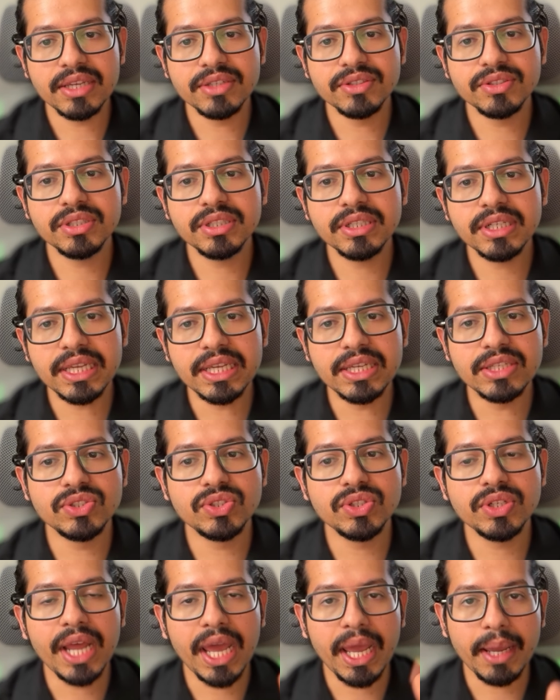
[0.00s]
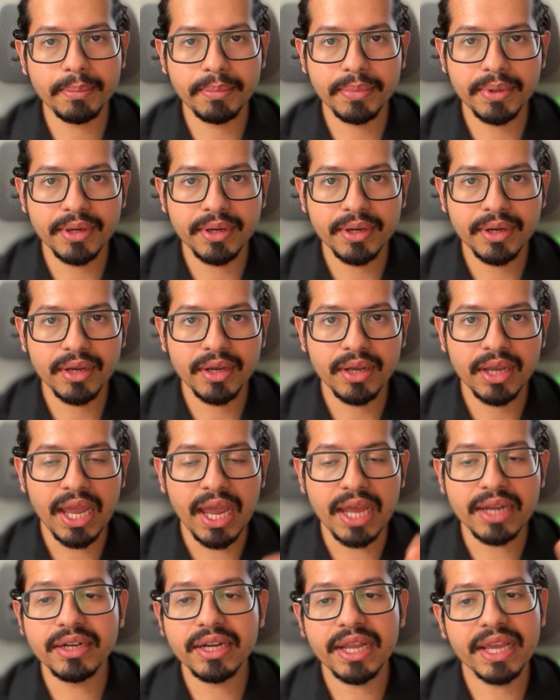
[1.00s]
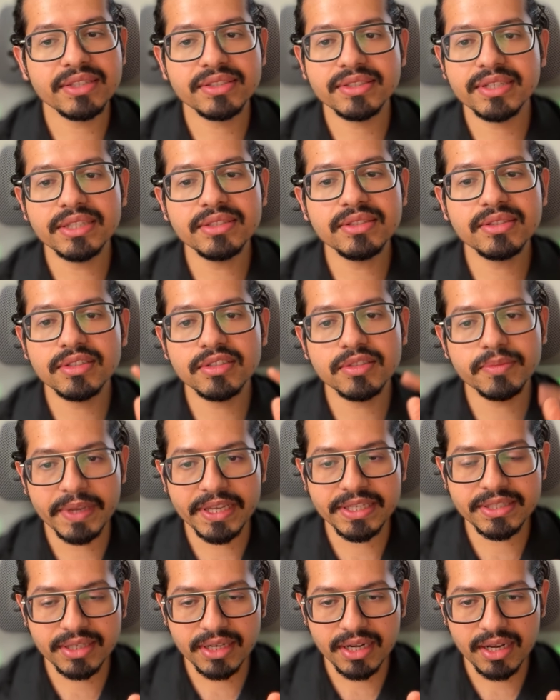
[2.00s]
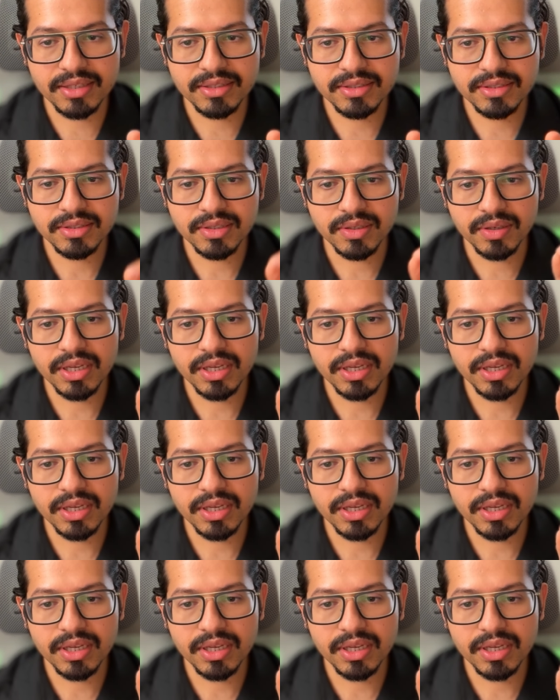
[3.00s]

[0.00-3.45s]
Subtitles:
Agent Engine App, and it extends this base class.